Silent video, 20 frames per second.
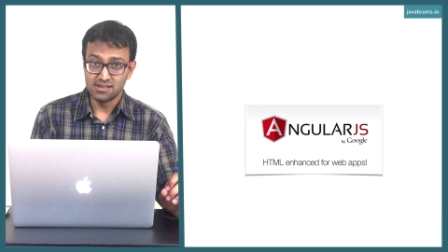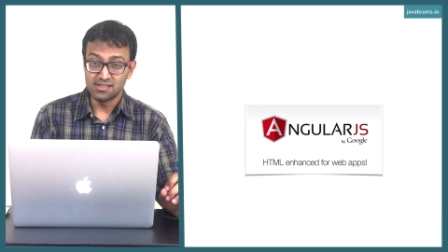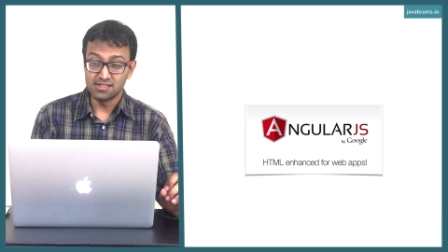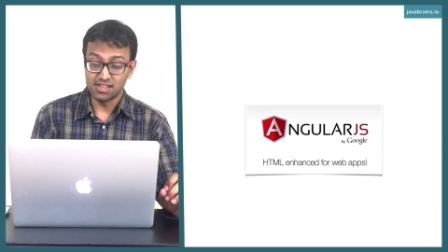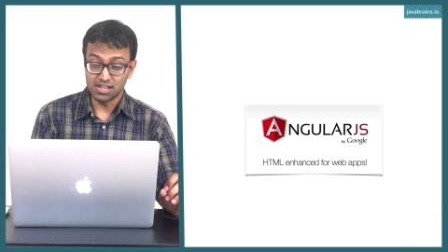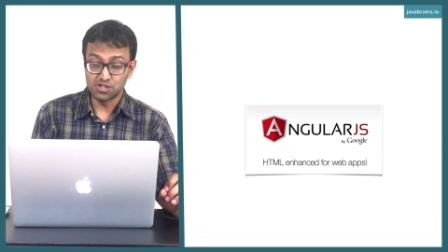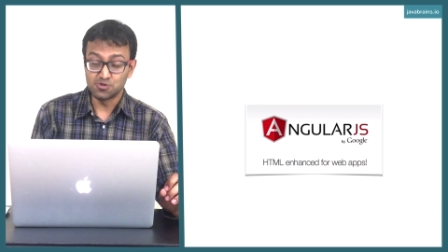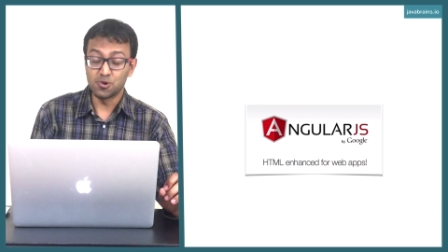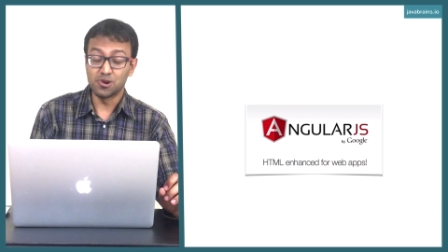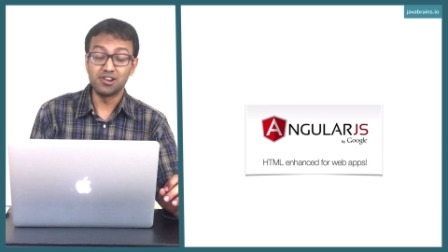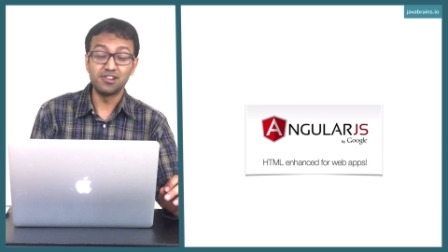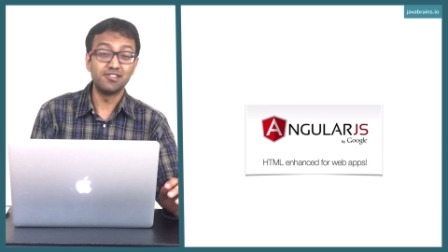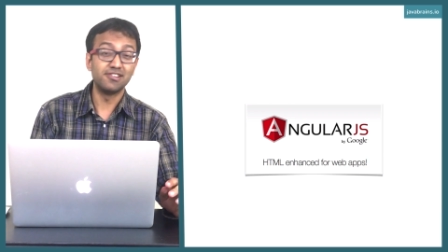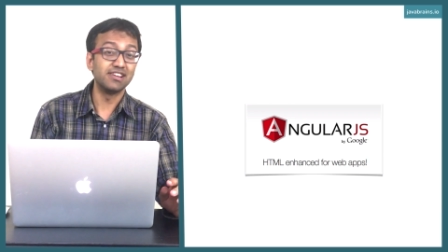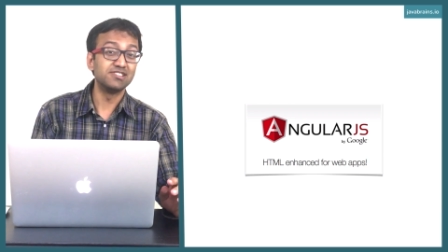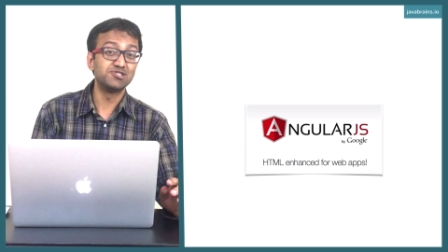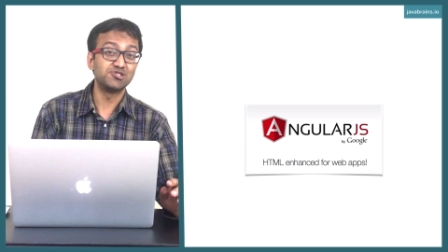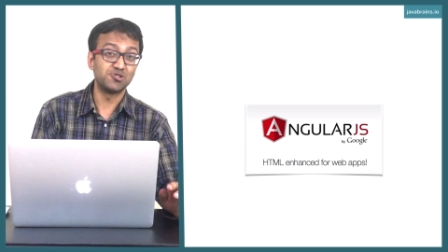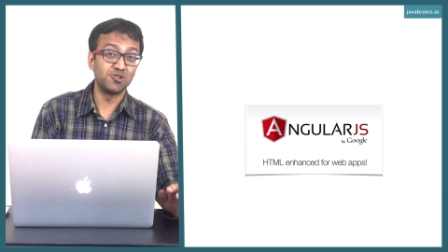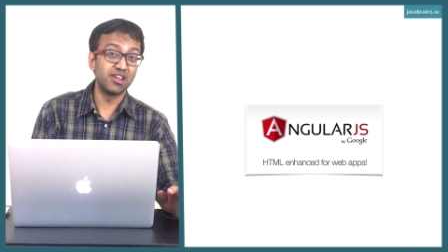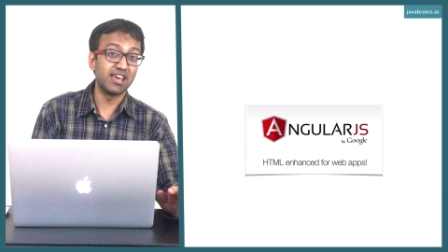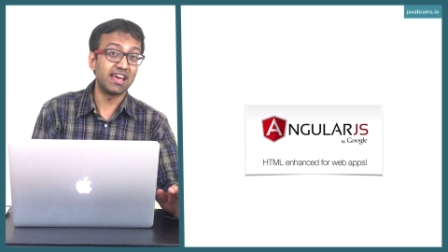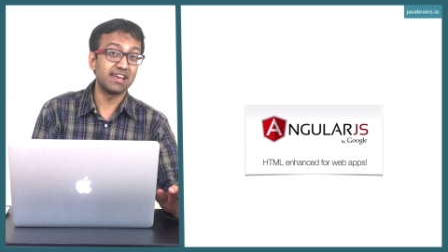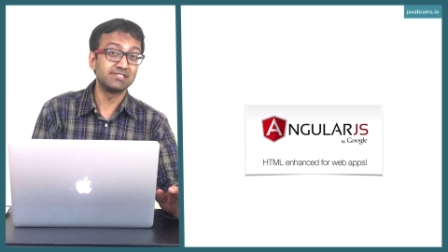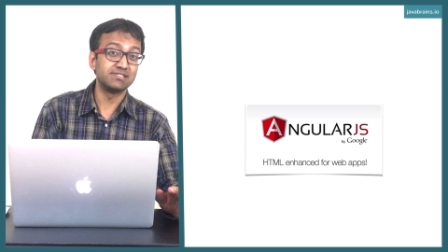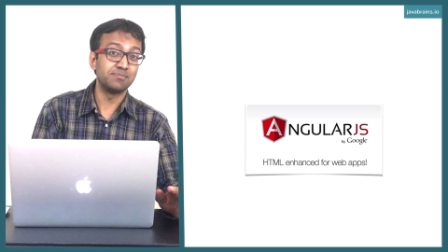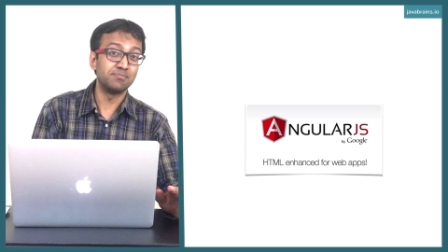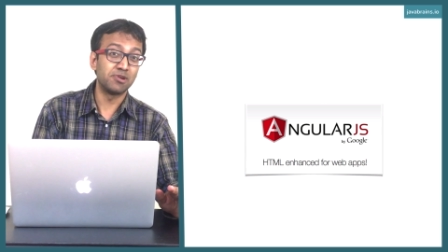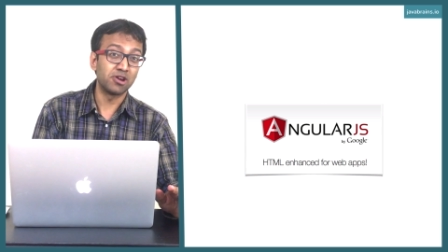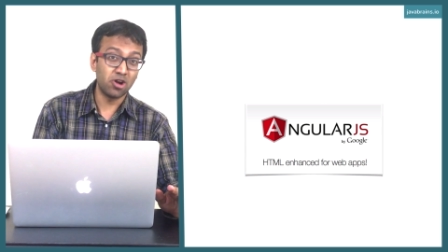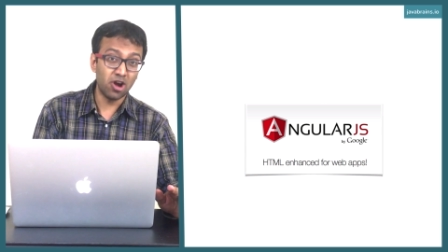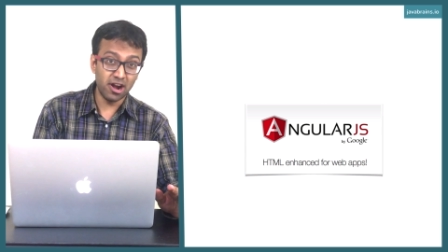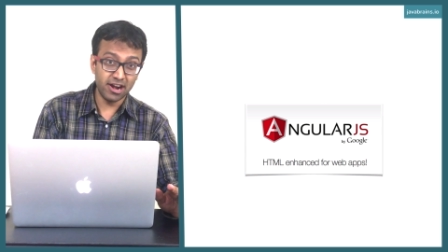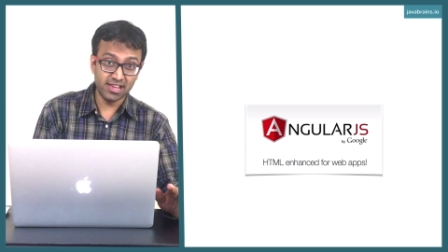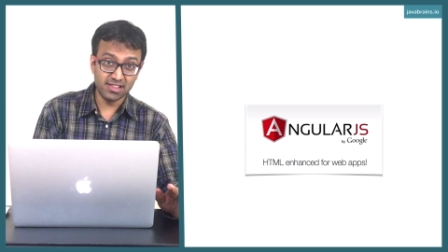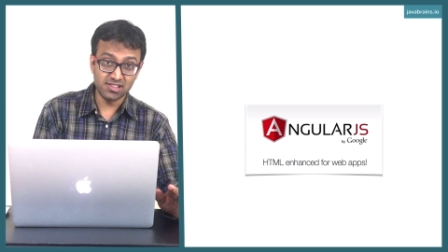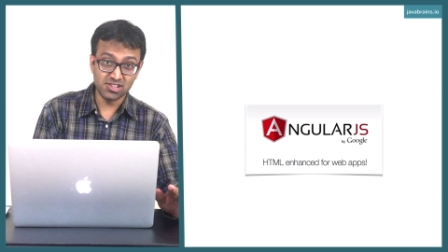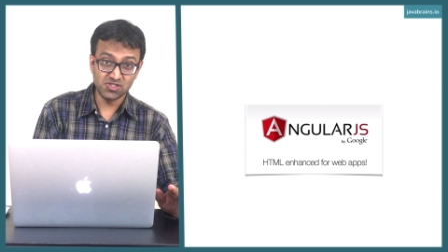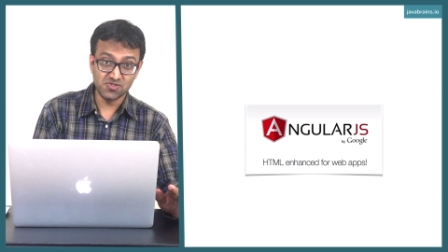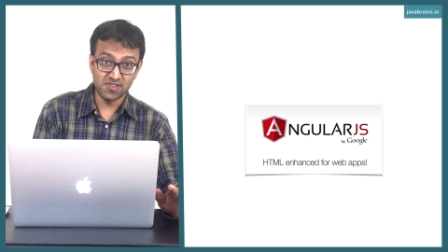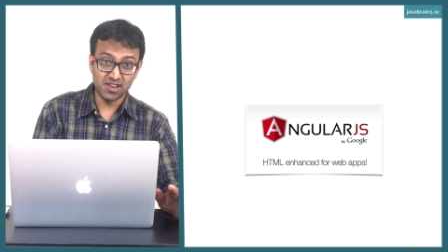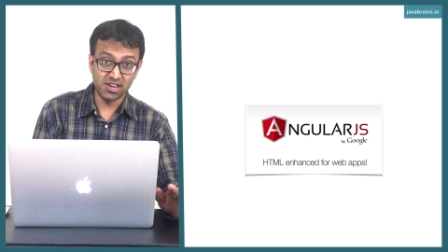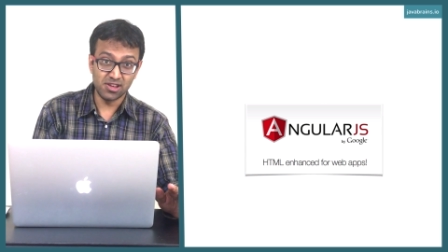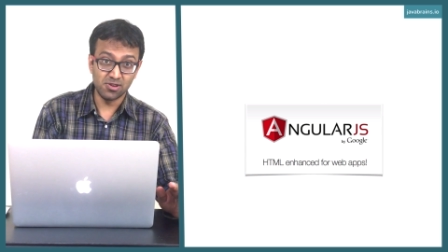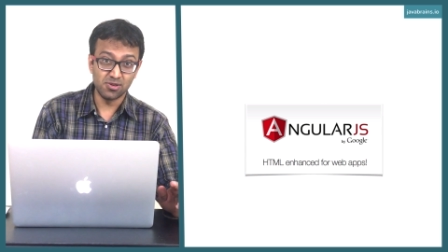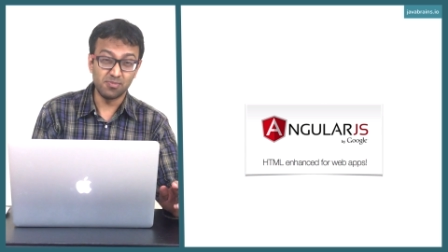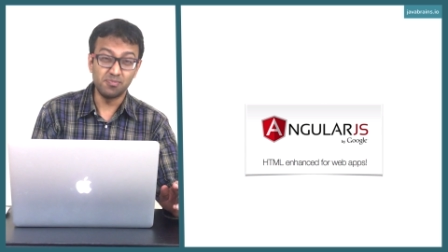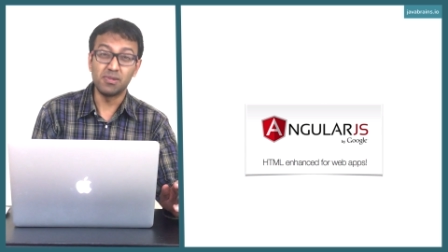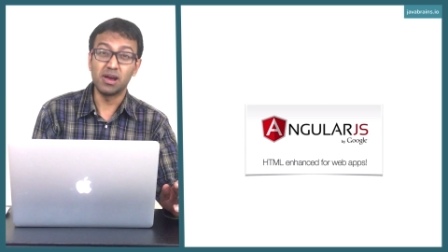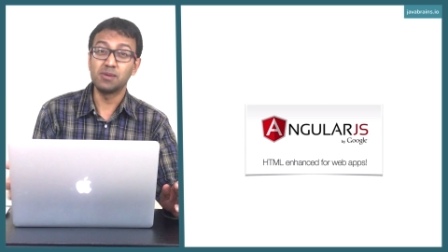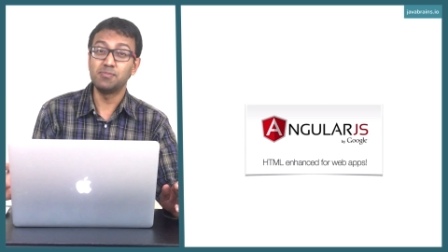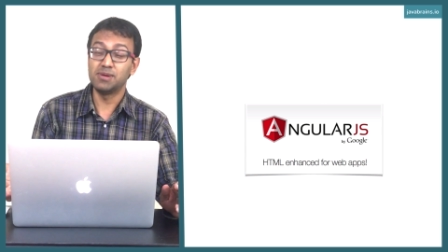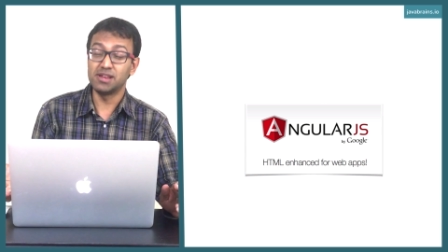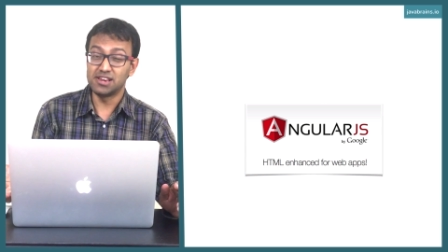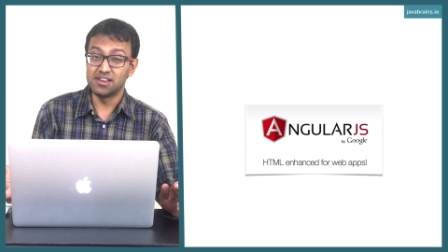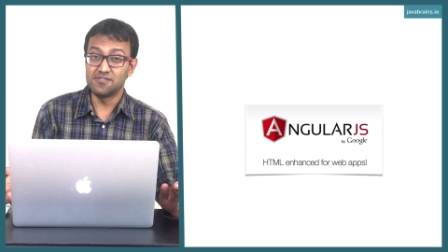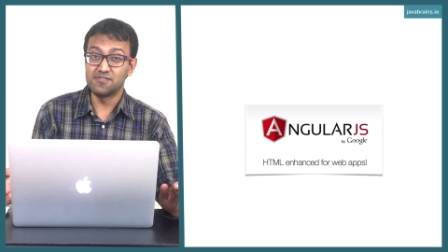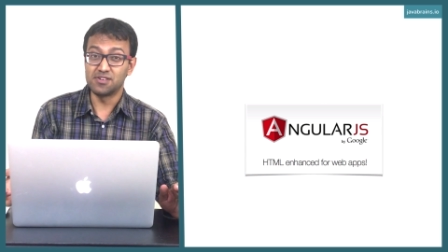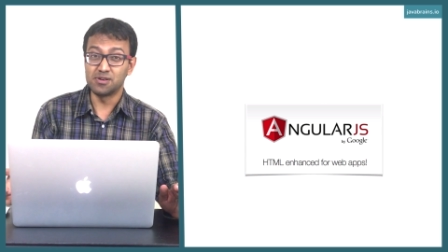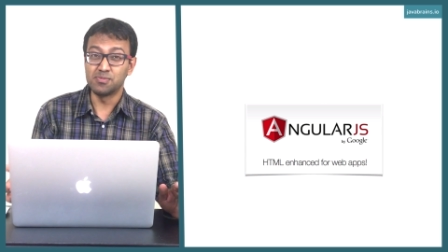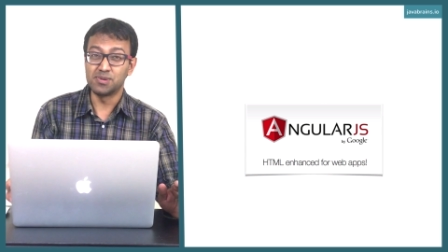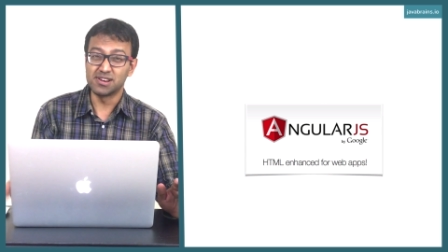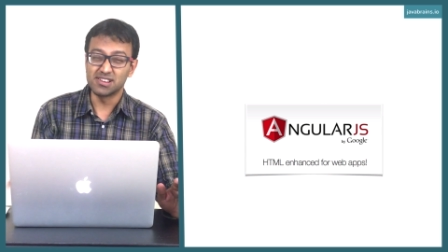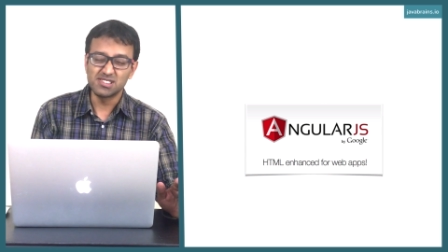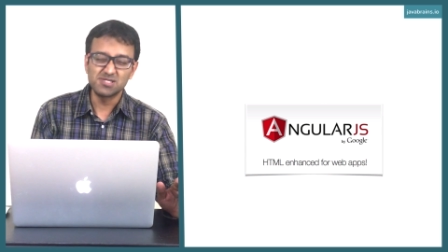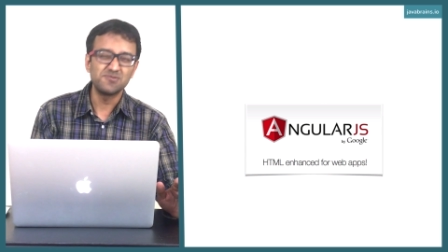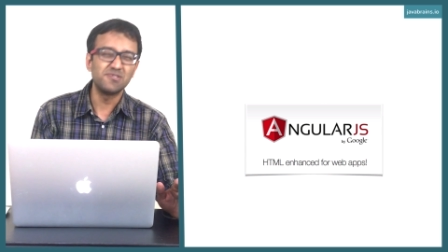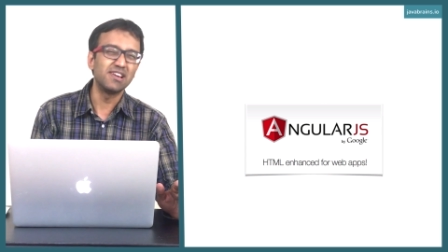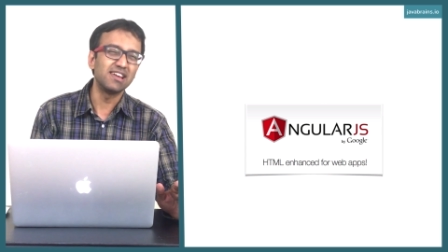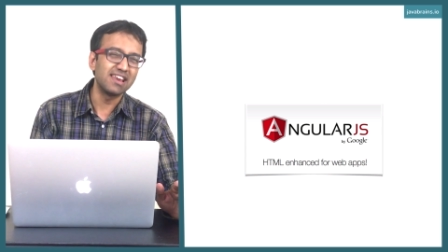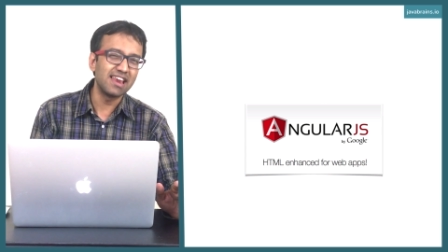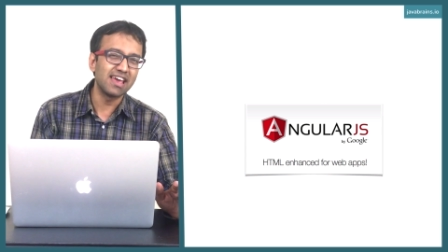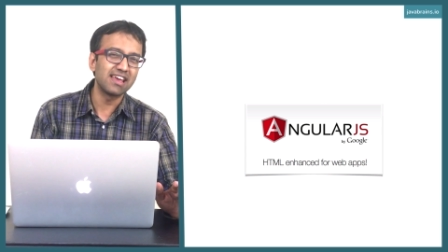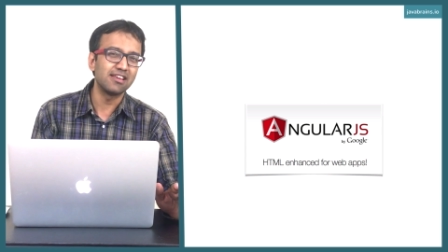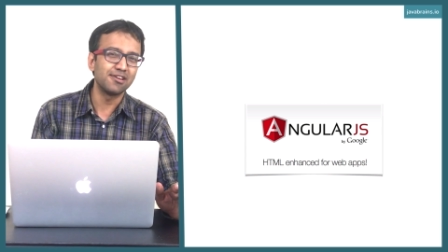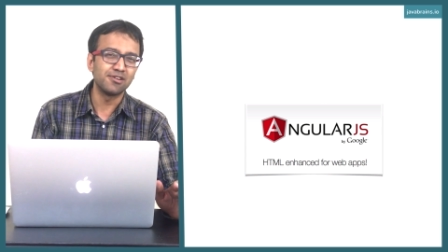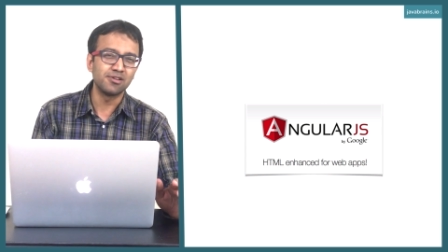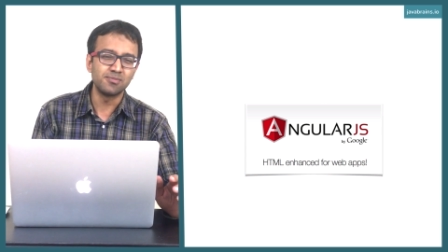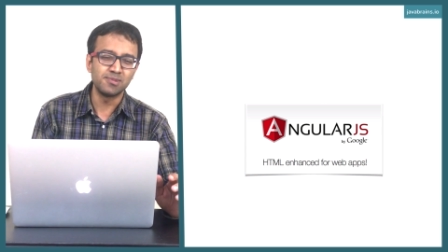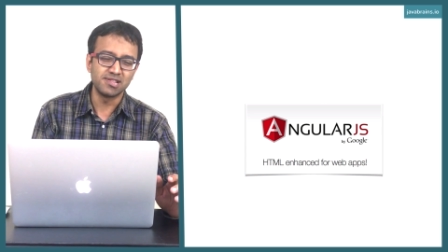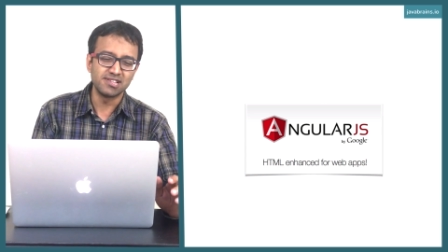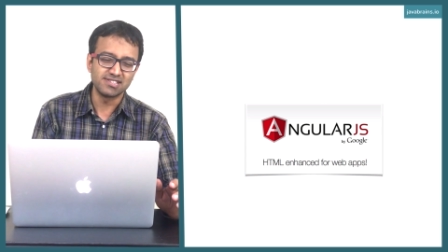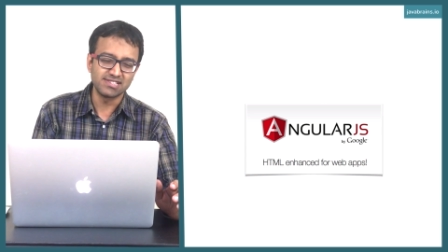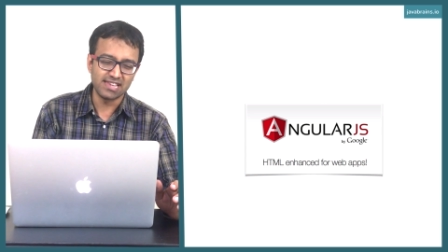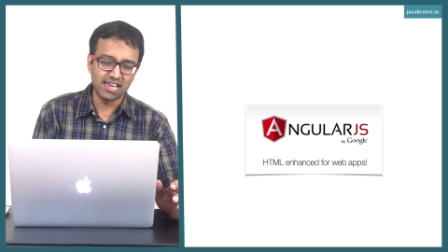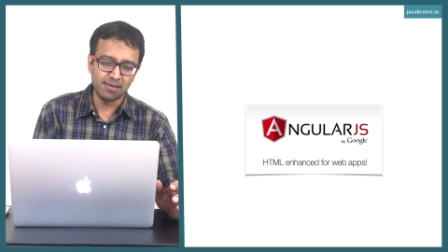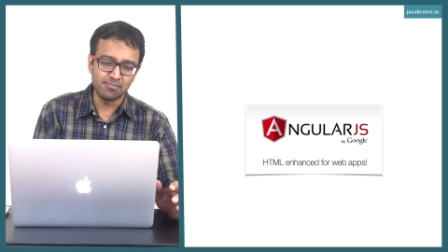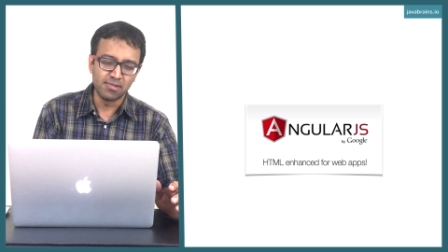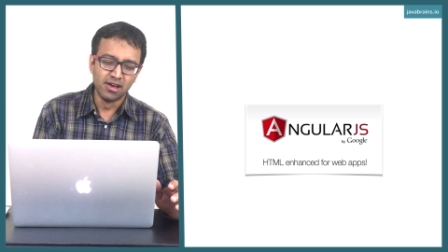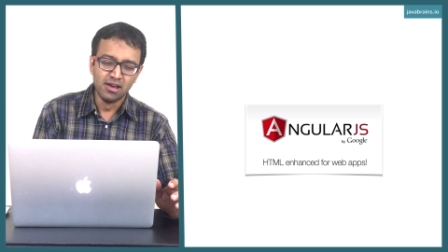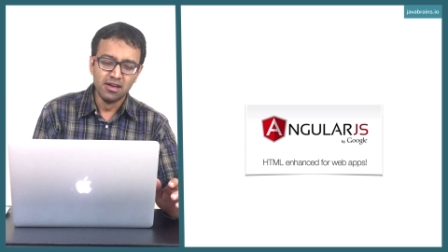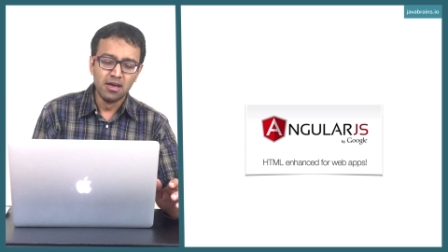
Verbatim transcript: That's what it reads today as I'm recording this video. It might be different, but it's very likely going to be the same